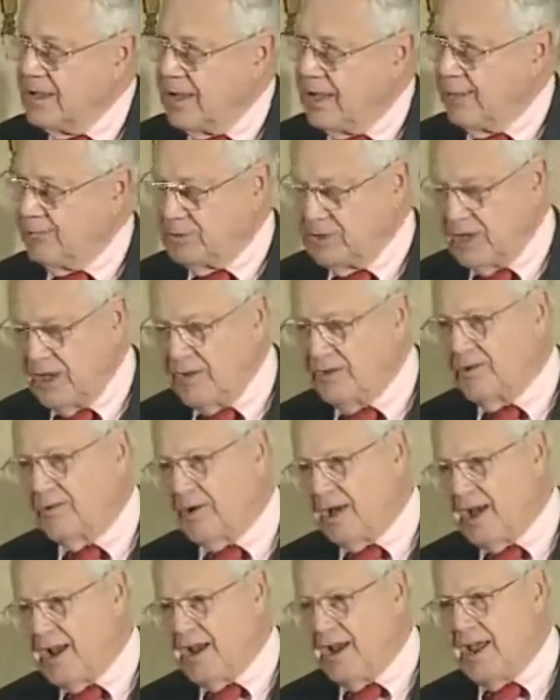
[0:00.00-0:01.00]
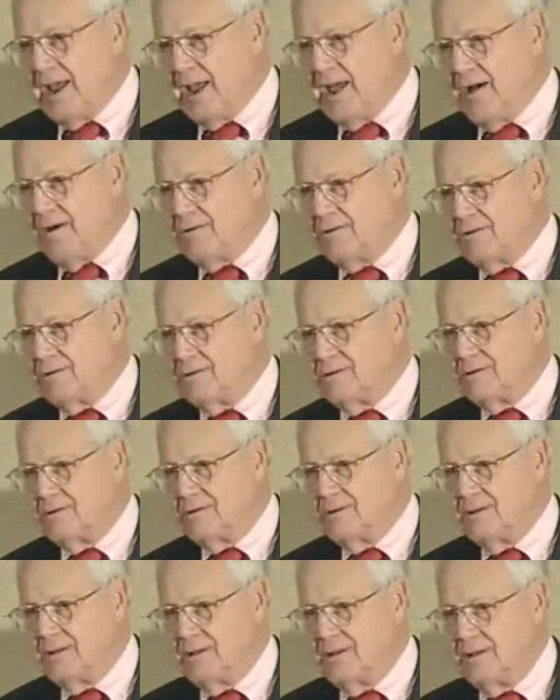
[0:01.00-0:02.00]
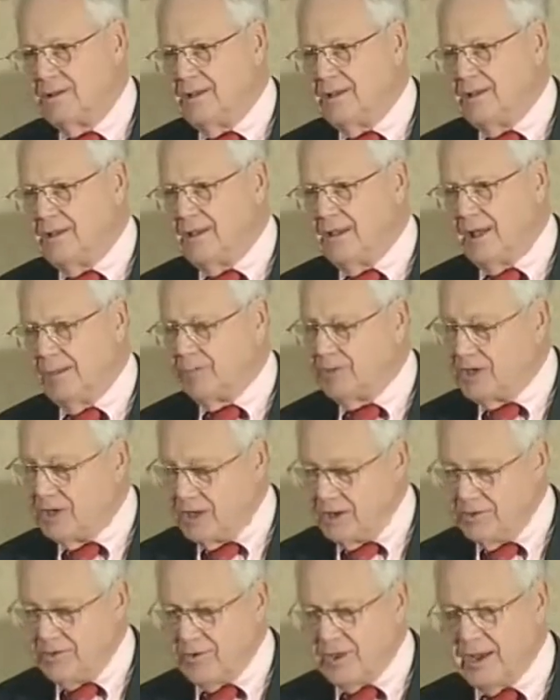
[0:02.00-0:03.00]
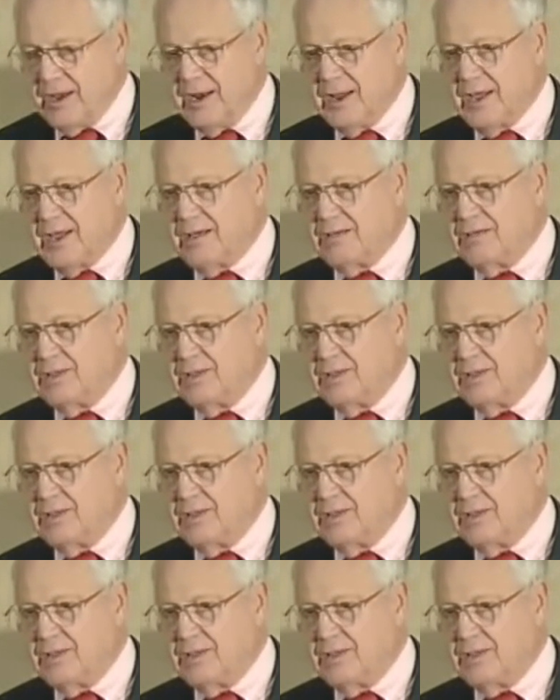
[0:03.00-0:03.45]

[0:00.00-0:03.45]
I'm telling you right now, I'm telling you right now,